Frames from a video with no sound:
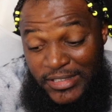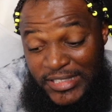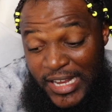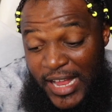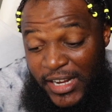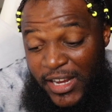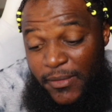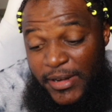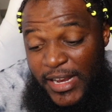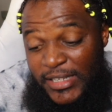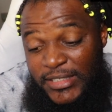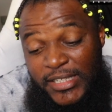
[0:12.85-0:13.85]
talk, could
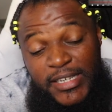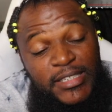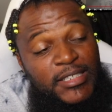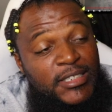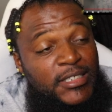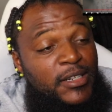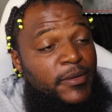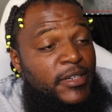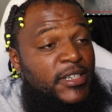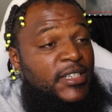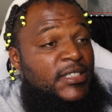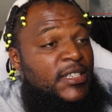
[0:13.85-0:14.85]
we not see that this shit
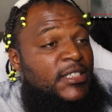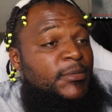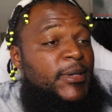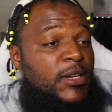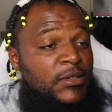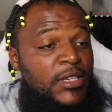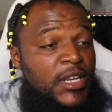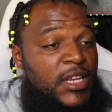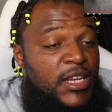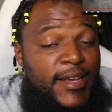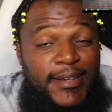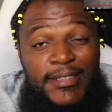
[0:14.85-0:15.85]
really exists, bro?
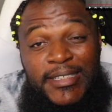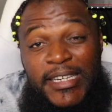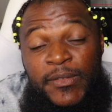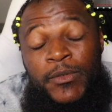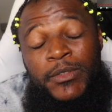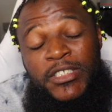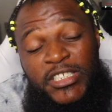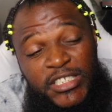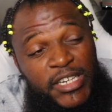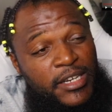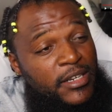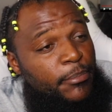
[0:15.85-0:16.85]
And it's evil as
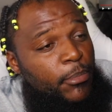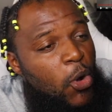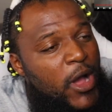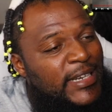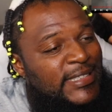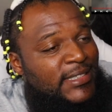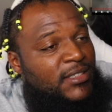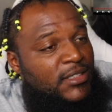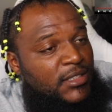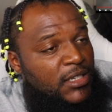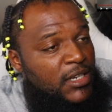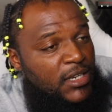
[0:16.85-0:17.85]
shit. Poison!
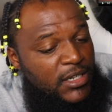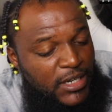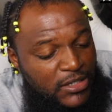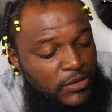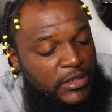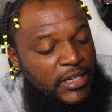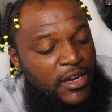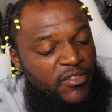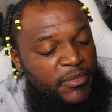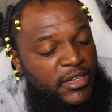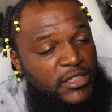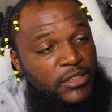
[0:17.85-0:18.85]
That's what the
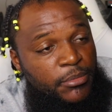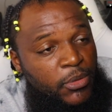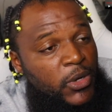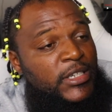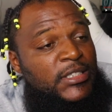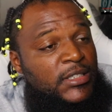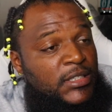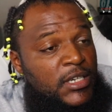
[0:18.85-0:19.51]
government is, the poison.